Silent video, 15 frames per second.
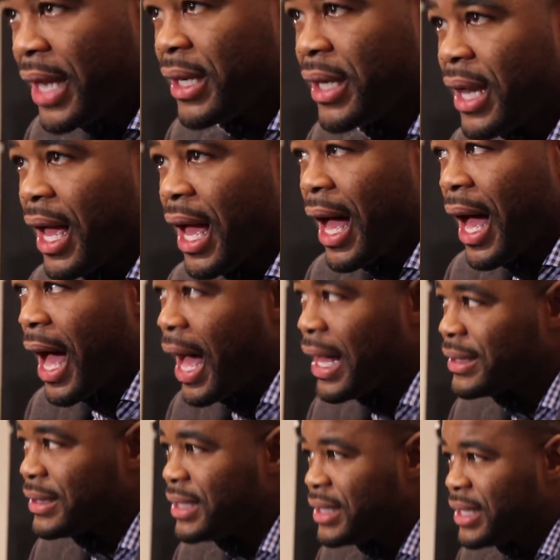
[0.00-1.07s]
And
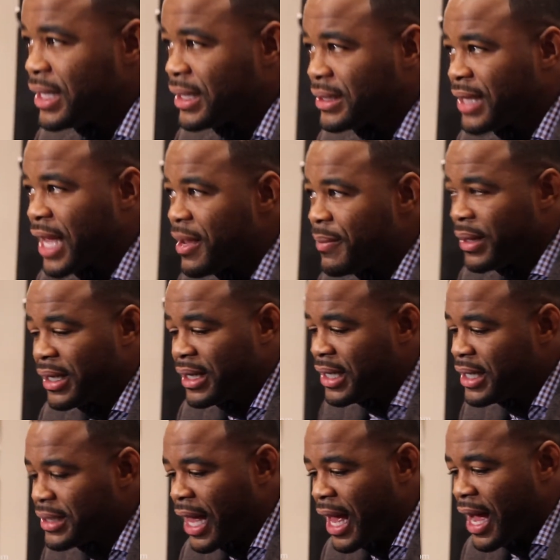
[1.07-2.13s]
I see the
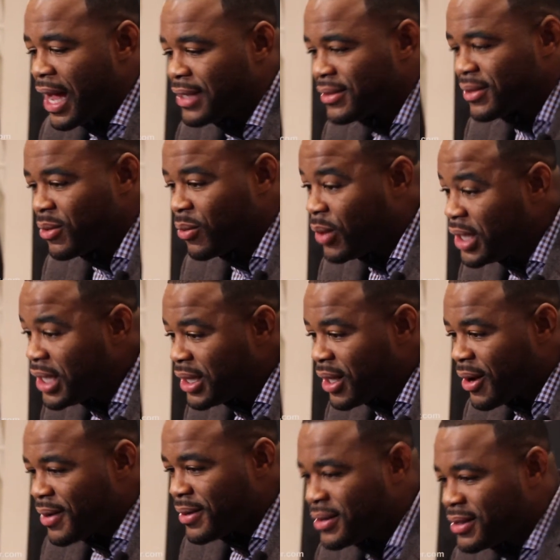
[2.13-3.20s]
excitement in his eyes when
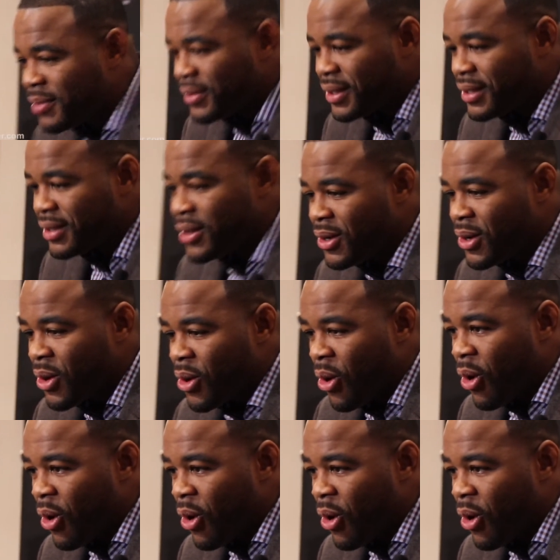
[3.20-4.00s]
he learns something,